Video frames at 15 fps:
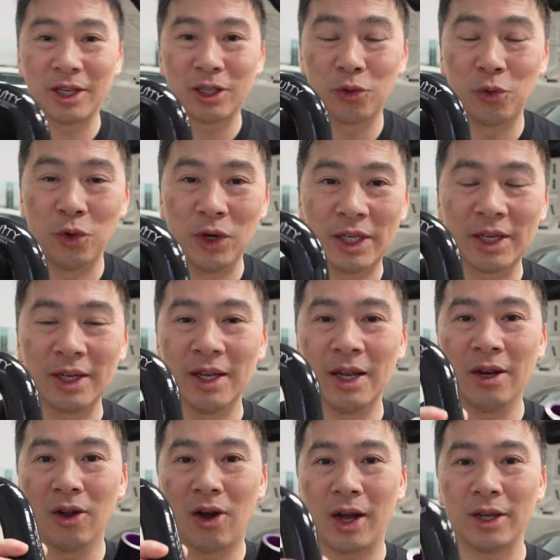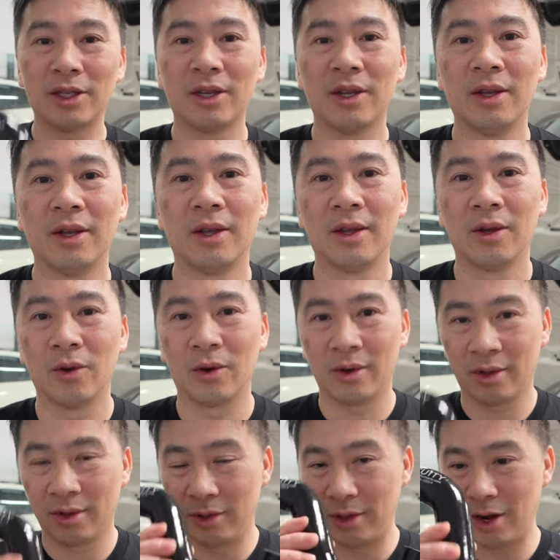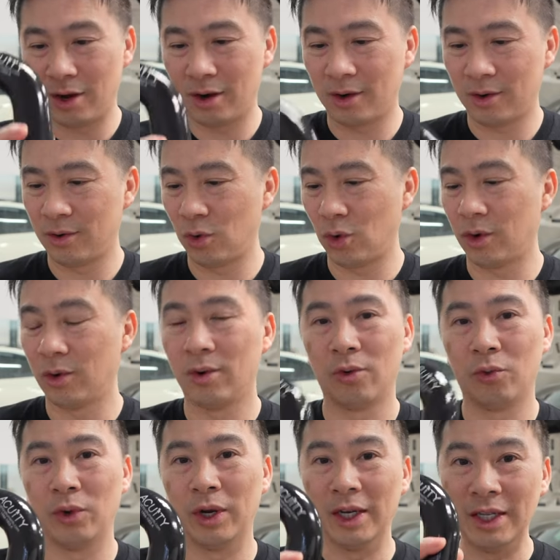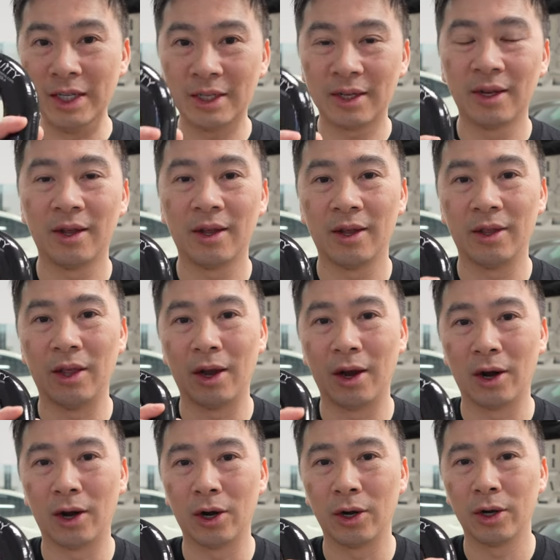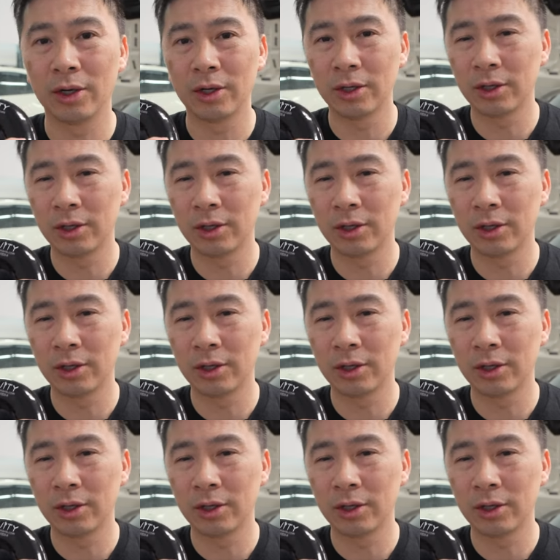just recently launched their or release their